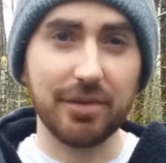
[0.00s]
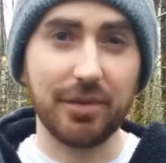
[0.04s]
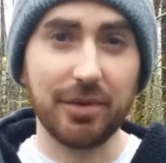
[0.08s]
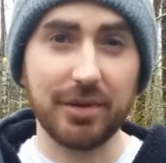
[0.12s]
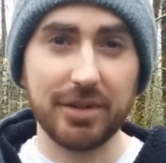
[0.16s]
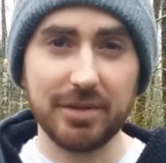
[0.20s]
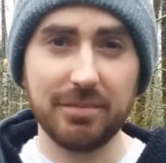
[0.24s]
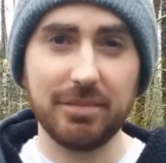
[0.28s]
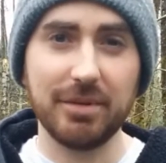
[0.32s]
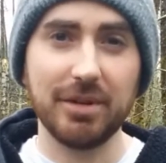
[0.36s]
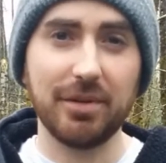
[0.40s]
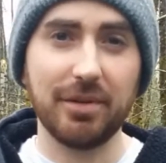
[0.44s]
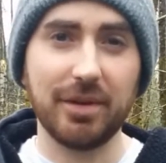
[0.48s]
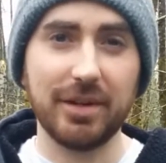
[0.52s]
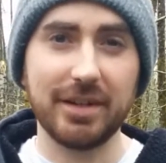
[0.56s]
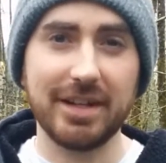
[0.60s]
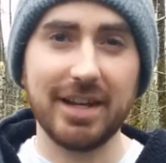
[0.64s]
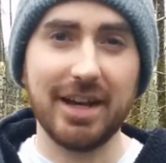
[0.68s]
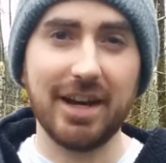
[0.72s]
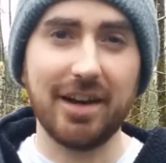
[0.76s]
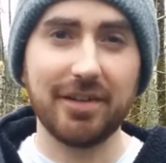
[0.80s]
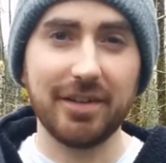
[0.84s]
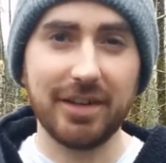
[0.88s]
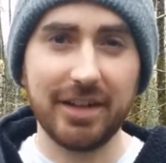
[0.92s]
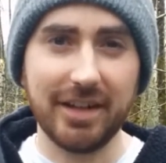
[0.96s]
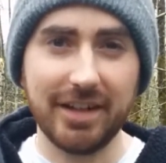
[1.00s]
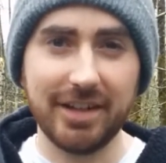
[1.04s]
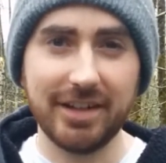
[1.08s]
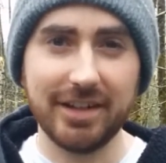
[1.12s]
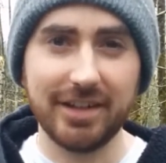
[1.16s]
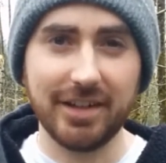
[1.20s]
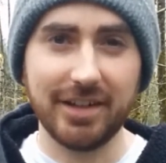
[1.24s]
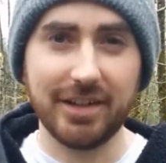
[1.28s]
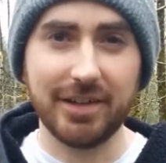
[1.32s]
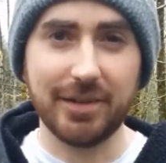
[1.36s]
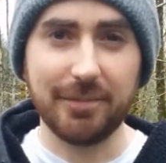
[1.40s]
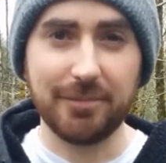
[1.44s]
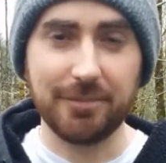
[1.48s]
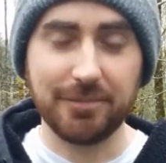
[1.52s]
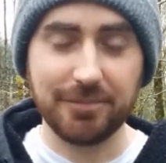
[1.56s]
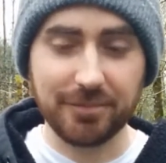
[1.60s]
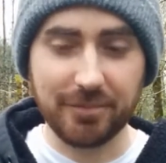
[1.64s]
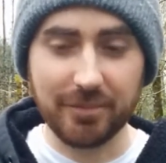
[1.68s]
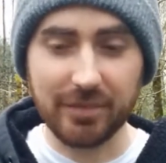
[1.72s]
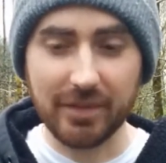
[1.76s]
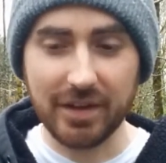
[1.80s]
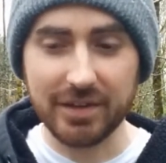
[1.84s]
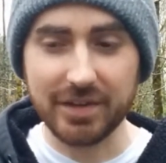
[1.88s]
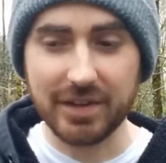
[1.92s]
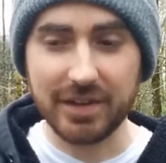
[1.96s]
going to be going down in
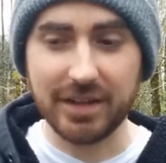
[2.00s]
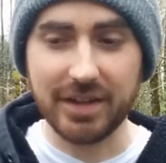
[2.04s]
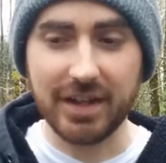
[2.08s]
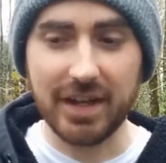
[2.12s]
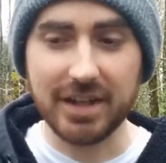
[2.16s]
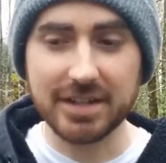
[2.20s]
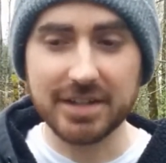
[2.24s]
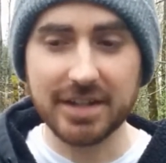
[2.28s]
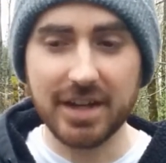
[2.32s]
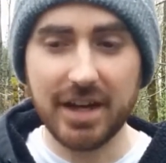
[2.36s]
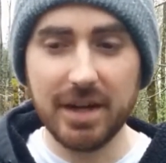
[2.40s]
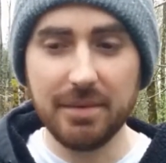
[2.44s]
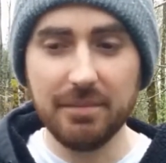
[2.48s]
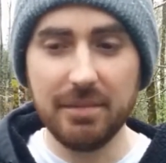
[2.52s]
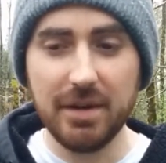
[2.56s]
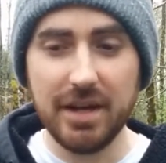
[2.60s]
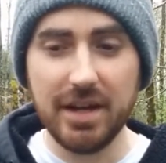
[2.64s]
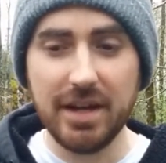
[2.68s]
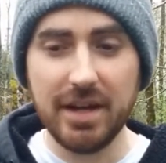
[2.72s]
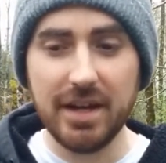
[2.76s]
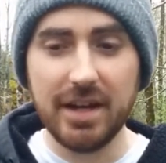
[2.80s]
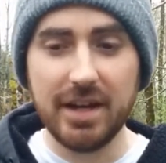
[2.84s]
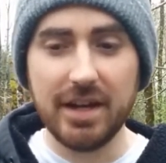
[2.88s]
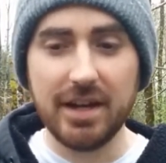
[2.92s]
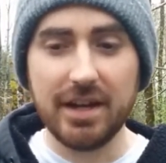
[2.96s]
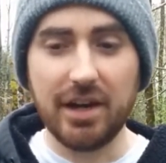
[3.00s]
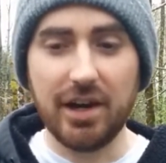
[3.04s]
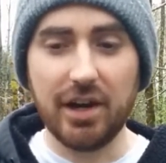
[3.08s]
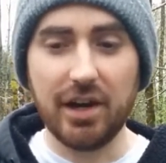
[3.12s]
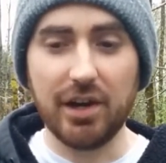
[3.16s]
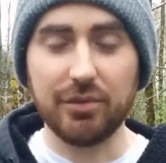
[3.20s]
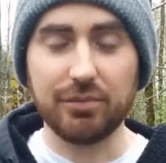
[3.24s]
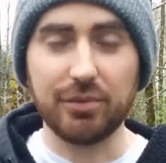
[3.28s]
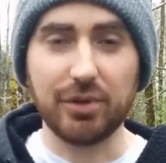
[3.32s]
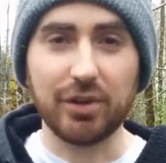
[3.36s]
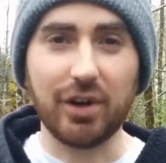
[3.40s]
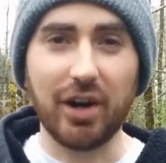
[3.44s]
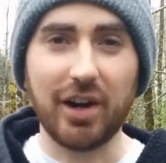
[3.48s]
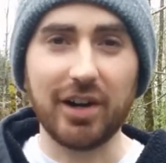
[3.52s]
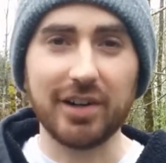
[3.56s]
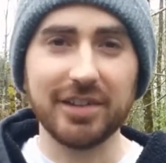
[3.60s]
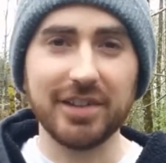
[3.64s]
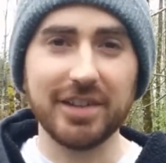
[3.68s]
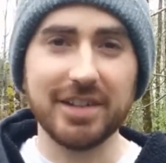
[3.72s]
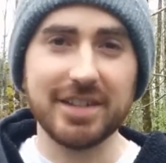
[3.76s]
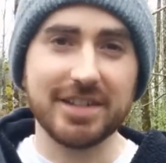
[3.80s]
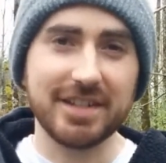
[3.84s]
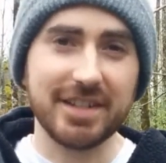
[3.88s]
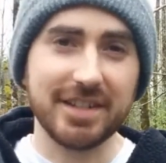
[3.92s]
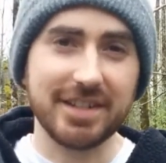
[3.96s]
the nighttime.
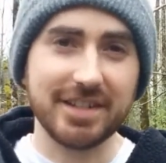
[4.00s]
Regardless,